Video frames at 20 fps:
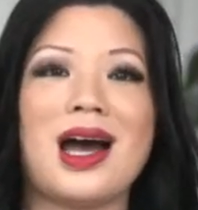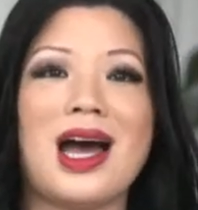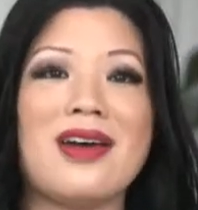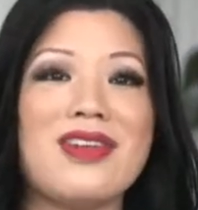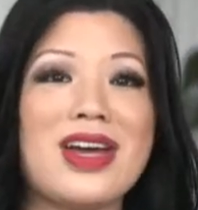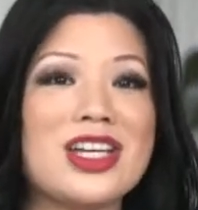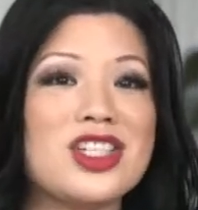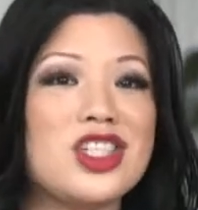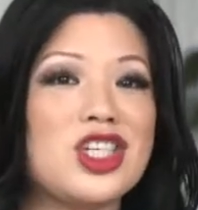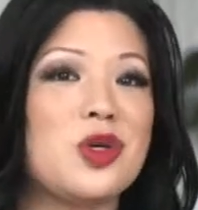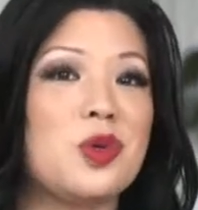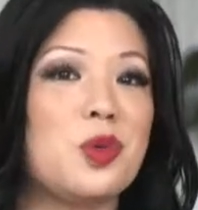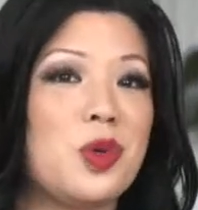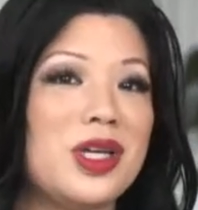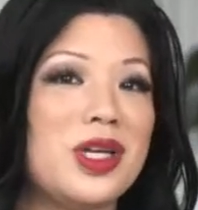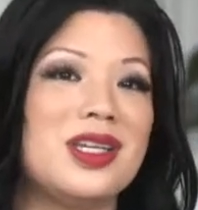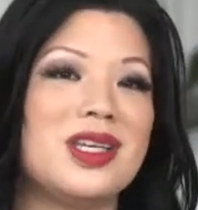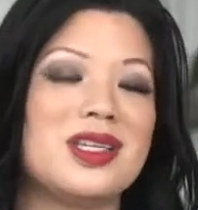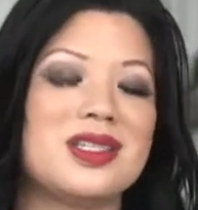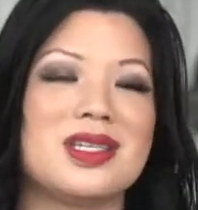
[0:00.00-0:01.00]
I've actually
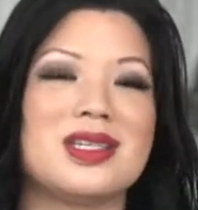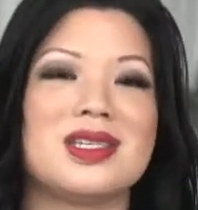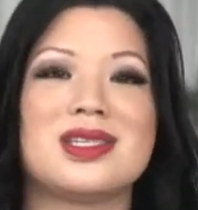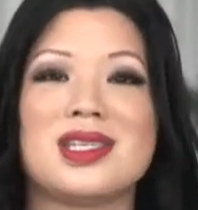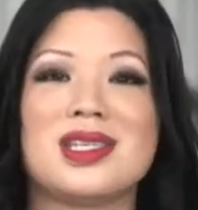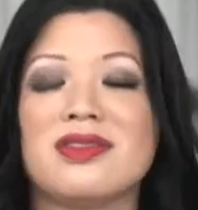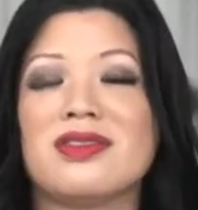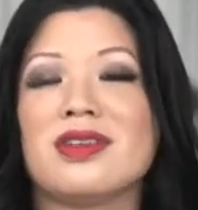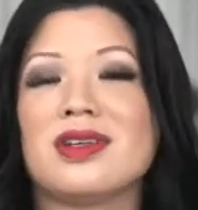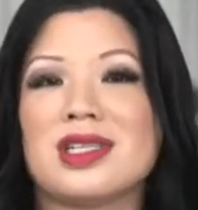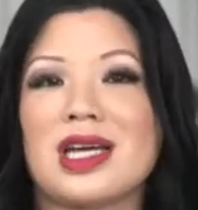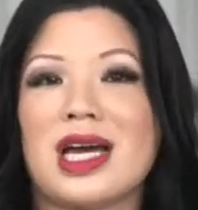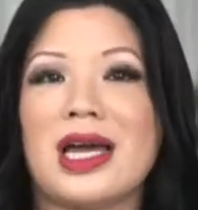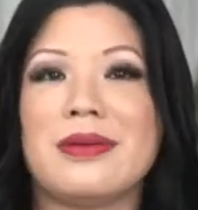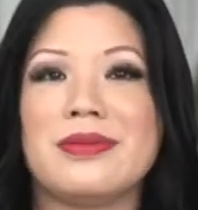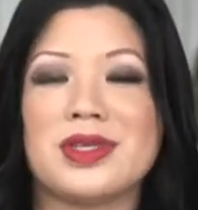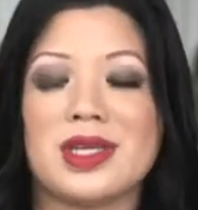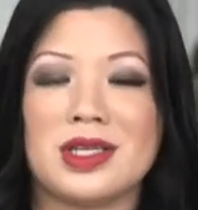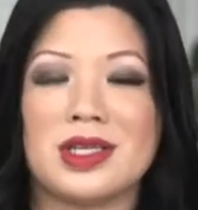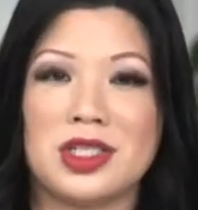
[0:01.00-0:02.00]
witnessed this several
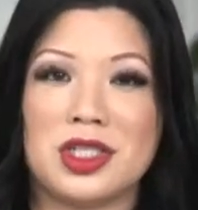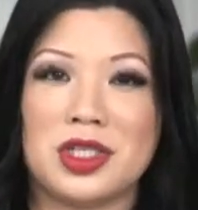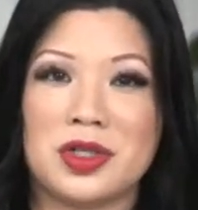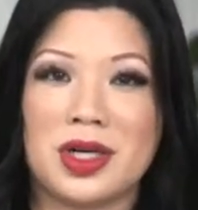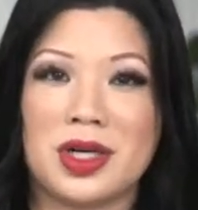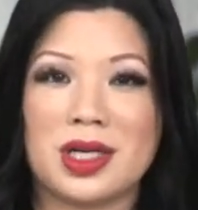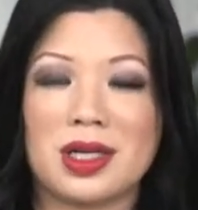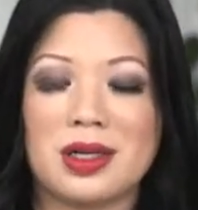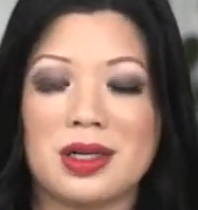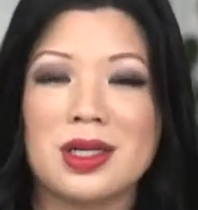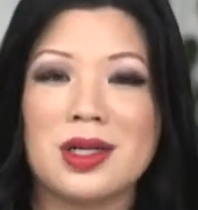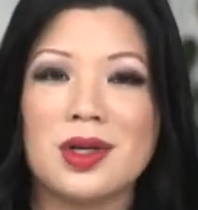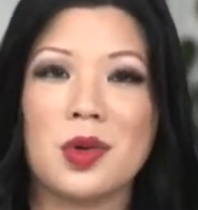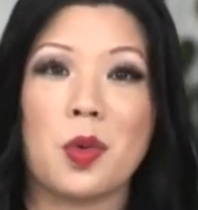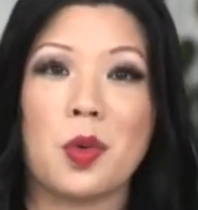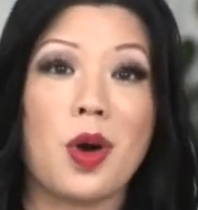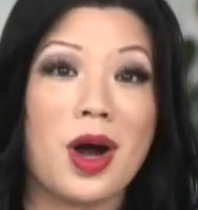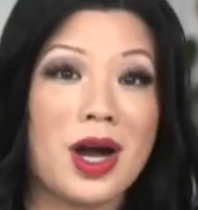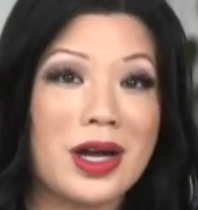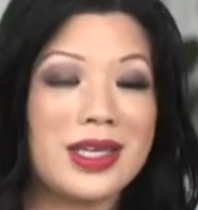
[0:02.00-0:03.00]
times in New York,
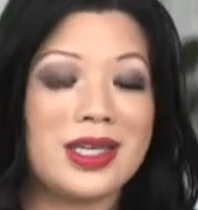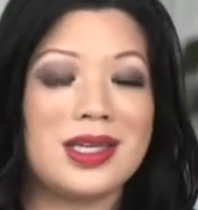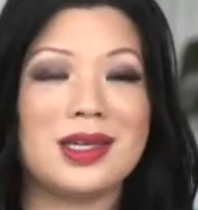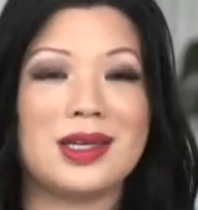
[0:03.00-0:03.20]
walking